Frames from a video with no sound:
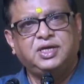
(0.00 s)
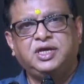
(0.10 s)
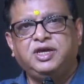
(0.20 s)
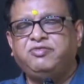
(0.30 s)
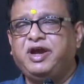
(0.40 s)

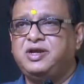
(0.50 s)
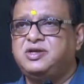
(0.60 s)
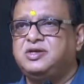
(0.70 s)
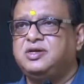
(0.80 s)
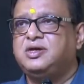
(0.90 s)
he
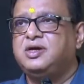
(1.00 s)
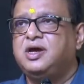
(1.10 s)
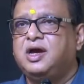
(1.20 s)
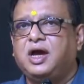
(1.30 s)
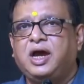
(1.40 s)
went
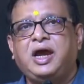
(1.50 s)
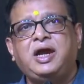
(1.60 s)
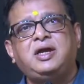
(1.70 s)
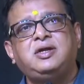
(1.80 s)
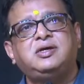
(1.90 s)

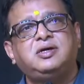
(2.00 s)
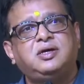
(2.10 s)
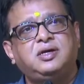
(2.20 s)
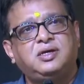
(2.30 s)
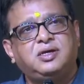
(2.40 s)
and
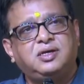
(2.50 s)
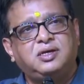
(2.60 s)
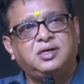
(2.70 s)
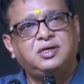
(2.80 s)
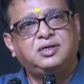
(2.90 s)

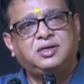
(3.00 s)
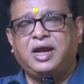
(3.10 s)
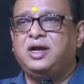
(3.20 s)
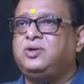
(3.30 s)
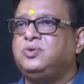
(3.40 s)

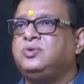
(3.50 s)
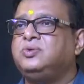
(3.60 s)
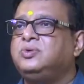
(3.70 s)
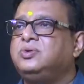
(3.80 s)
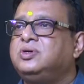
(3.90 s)
tried
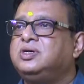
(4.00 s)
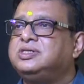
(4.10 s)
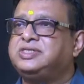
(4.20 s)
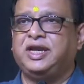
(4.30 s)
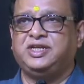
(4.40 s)
to
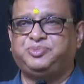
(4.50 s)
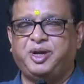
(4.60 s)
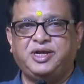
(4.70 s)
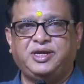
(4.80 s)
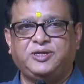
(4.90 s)
sell his
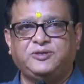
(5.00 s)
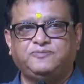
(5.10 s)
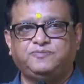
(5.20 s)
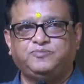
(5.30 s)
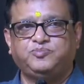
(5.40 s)
painting.
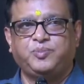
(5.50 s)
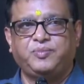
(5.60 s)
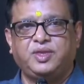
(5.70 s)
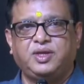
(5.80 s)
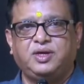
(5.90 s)

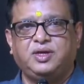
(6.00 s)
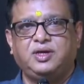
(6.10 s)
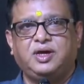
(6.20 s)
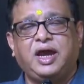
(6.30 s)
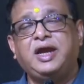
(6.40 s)

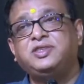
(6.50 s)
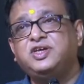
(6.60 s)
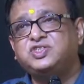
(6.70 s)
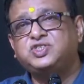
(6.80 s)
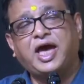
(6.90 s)
And
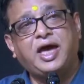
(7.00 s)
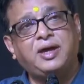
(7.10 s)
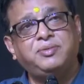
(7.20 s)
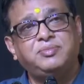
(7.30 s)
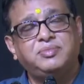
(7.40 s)
this
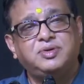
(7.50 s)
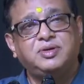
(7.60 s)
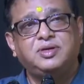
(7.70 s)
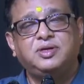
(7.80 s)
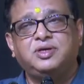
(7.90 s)
time,
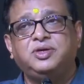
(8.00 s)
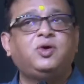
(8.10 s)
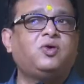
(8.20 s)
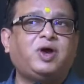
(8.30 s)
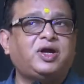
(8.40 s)
you
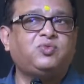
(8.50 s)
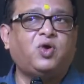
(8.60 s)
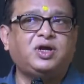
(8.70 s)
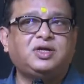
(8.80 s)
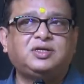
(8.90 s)
know what,
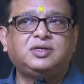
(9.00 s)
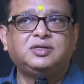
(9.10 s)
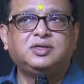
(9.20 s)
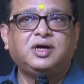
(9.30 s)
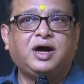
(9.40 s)
what
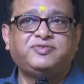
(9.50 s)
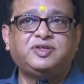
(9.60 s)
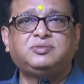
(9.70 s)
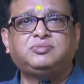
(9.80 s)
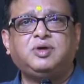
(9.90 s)

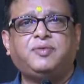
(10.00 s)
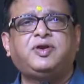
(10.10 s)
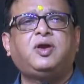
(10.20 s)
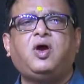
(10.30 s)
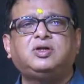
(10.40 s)
after, after
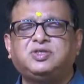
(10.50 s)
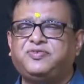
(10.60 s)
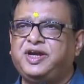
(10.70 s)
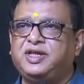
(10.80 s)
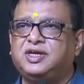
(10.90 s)
lots of
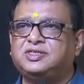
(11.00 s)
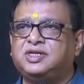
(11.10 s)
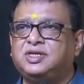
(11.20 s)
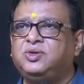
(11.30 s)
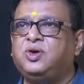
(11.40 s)

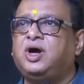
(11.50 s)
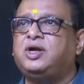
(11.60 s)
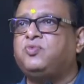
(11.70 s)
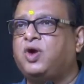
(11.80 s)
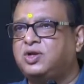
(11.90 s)
dedication, you know at
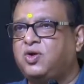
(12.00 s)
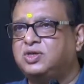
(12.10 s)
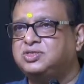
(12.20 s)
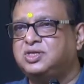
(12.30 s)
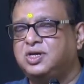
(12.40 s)
what
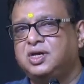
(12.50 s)
cost